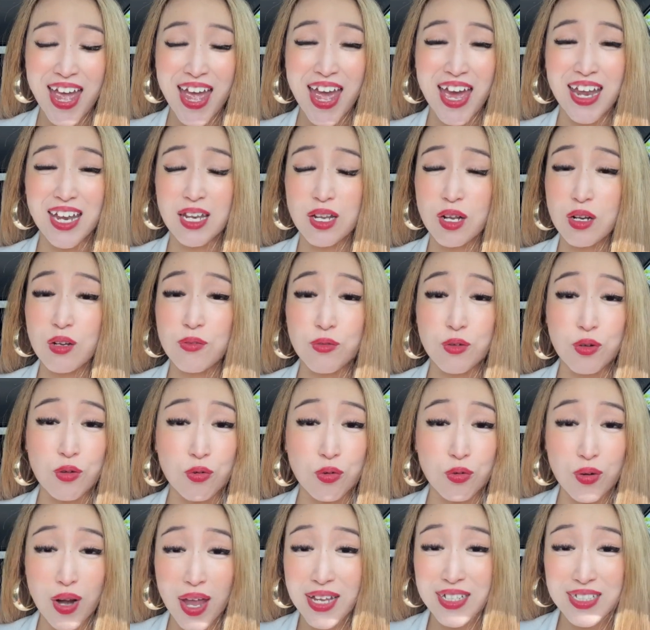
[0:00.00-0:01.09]
and a lot of
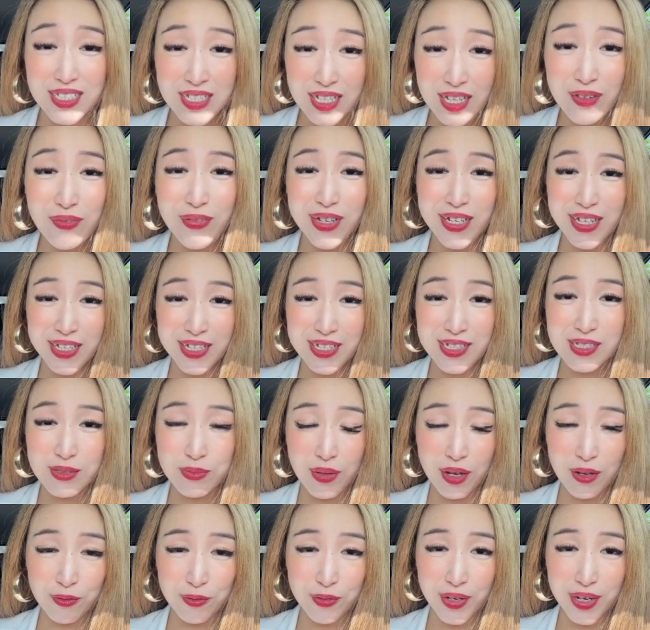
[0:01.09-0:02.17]
creativities,
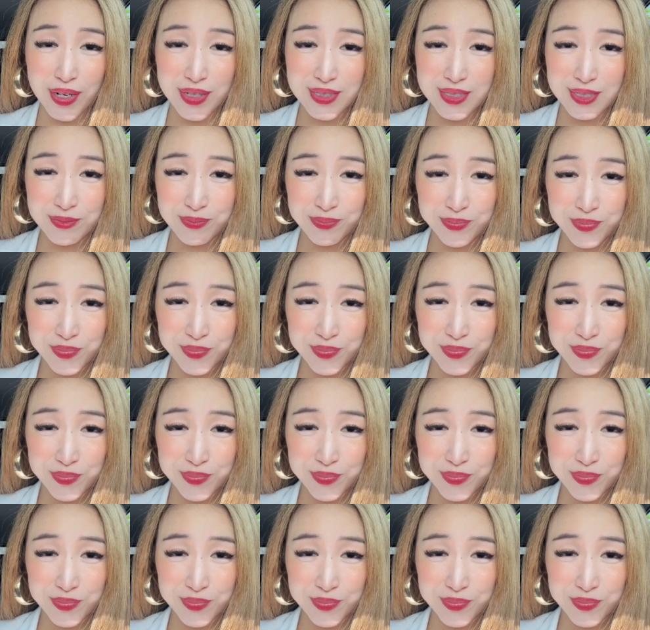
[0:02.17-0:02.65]
my friend.